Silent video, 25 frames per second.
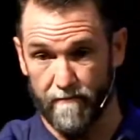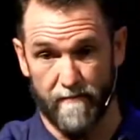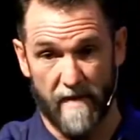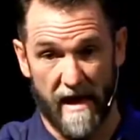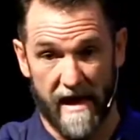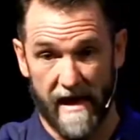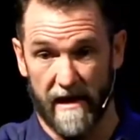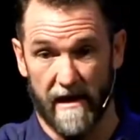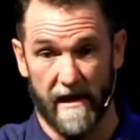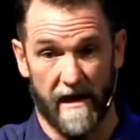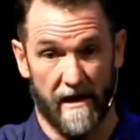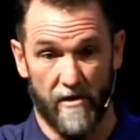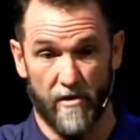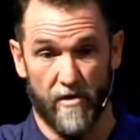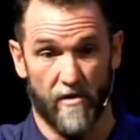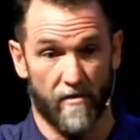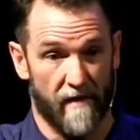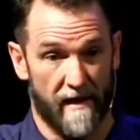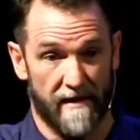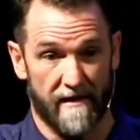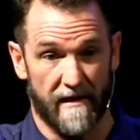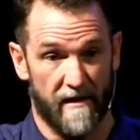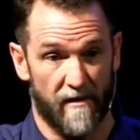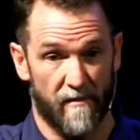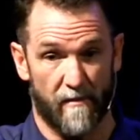pen and you can
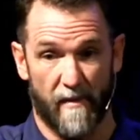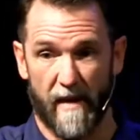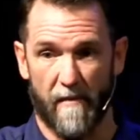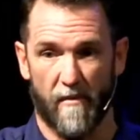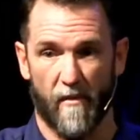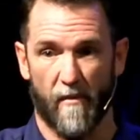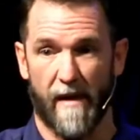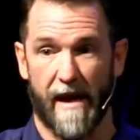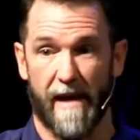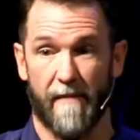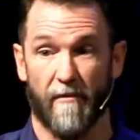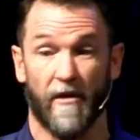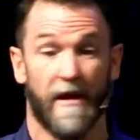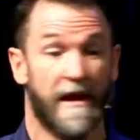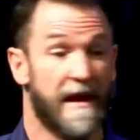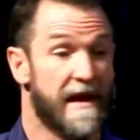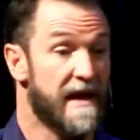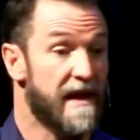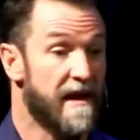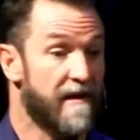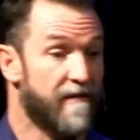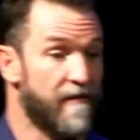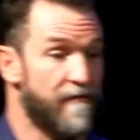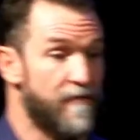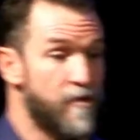write that in your paper Bible,
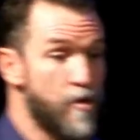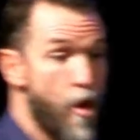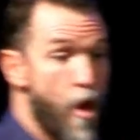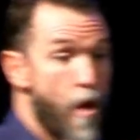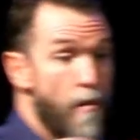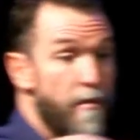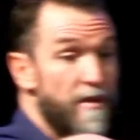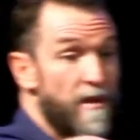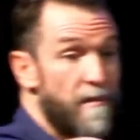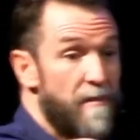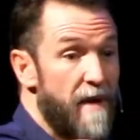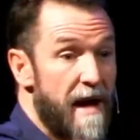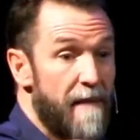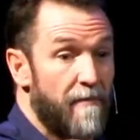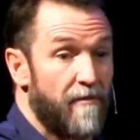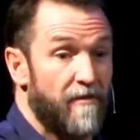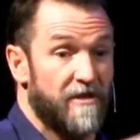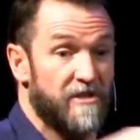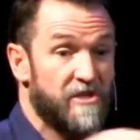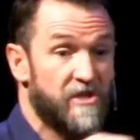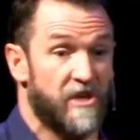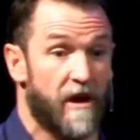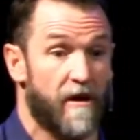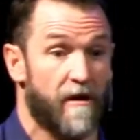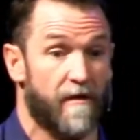even if you open the Bible in
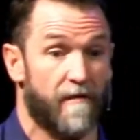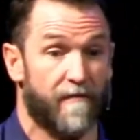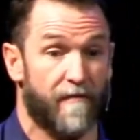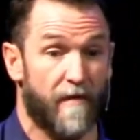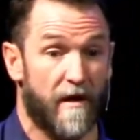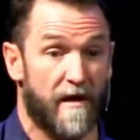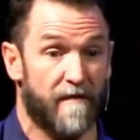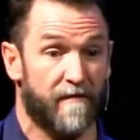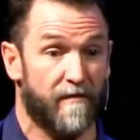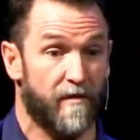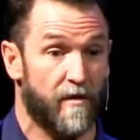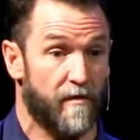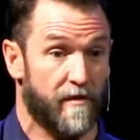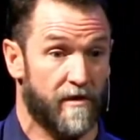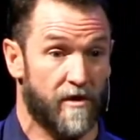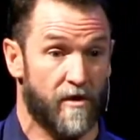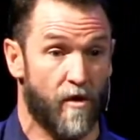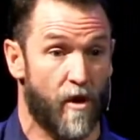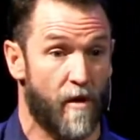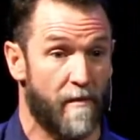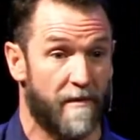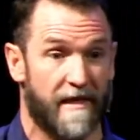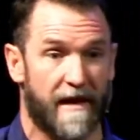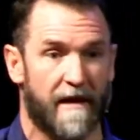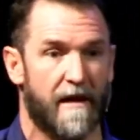the chair in front of you and
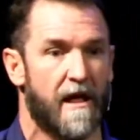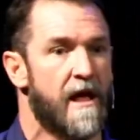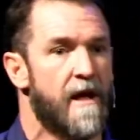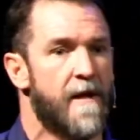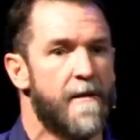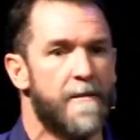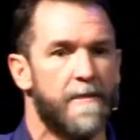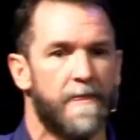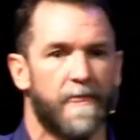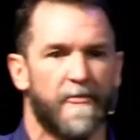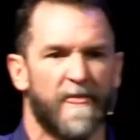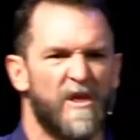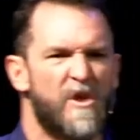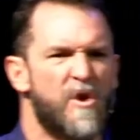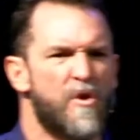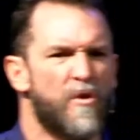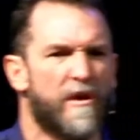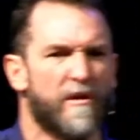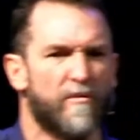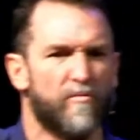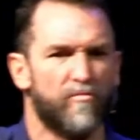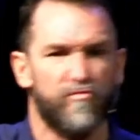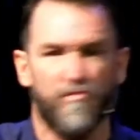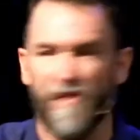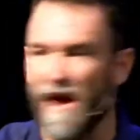you open that, you
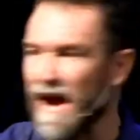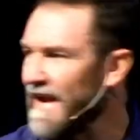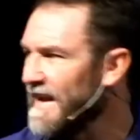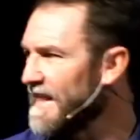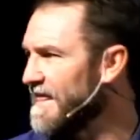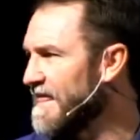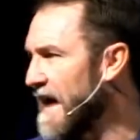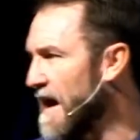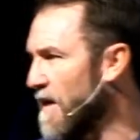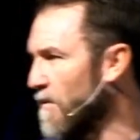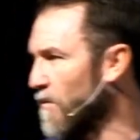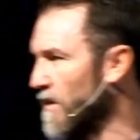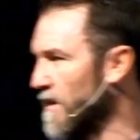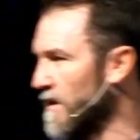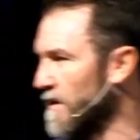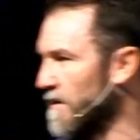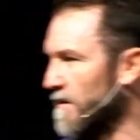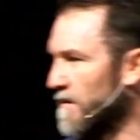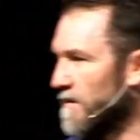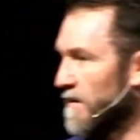can write in that one.